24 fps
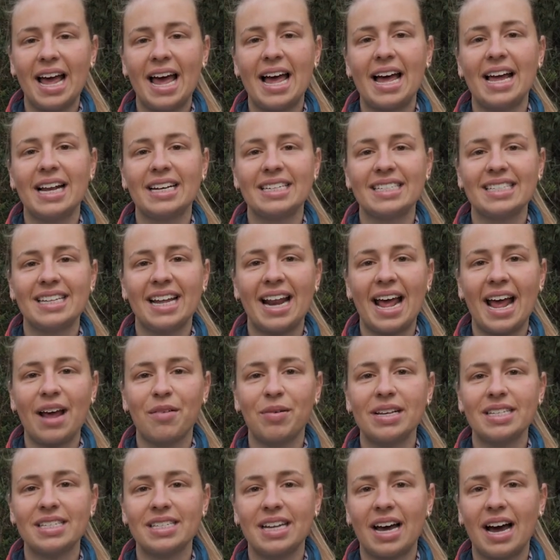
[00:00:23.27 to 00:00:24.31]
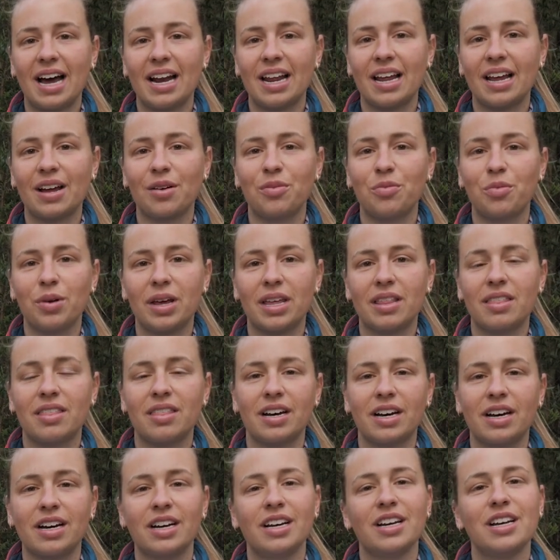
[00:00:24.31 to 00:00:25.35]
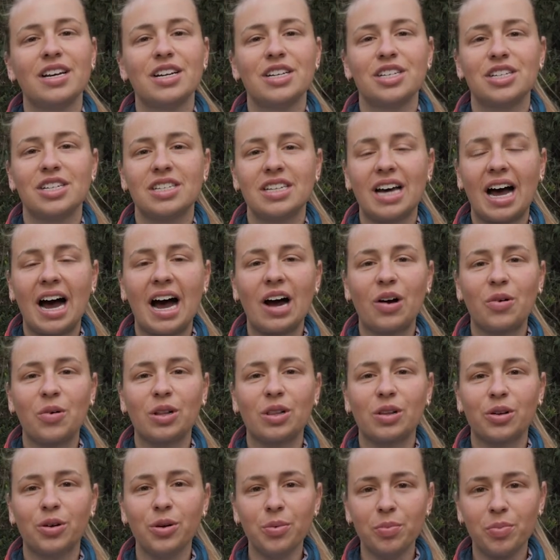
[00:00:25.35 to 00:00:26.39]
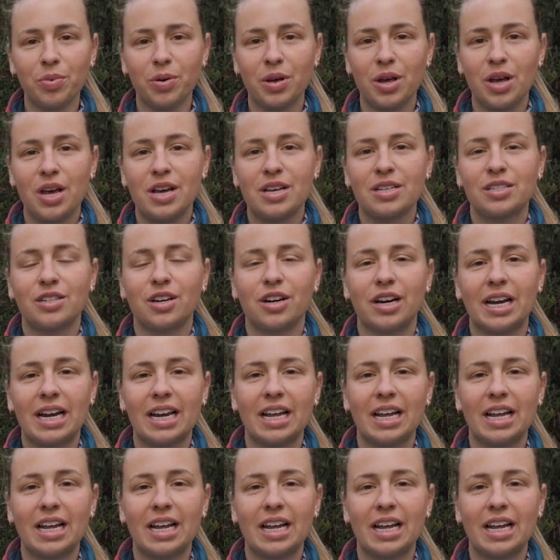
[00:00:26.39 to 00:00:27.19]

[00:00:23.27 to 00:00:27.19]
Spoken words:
and today we're starting with the Chautauqua Loop. So it